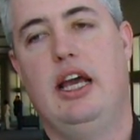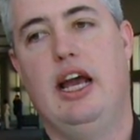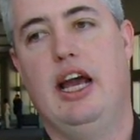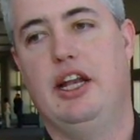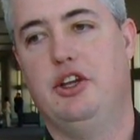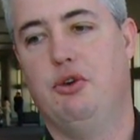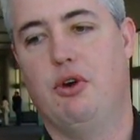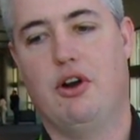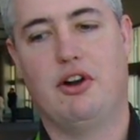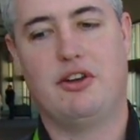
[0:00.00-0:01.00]
and you
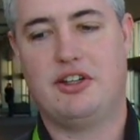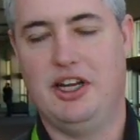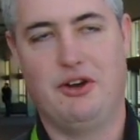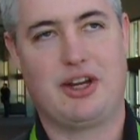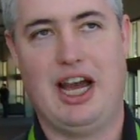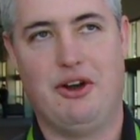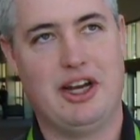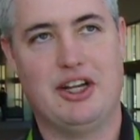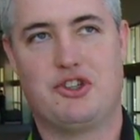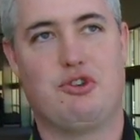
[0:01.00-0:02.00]
are
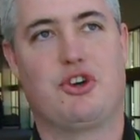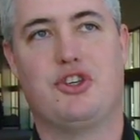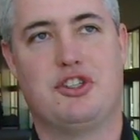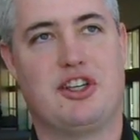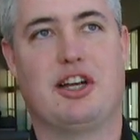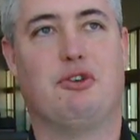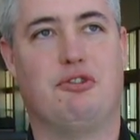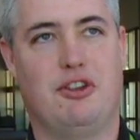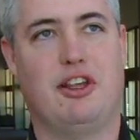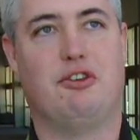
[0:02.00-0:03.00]
counting instruction
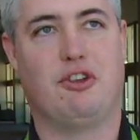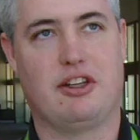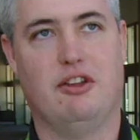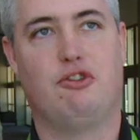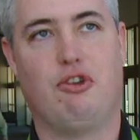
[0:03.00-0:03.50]
cycles and things like this,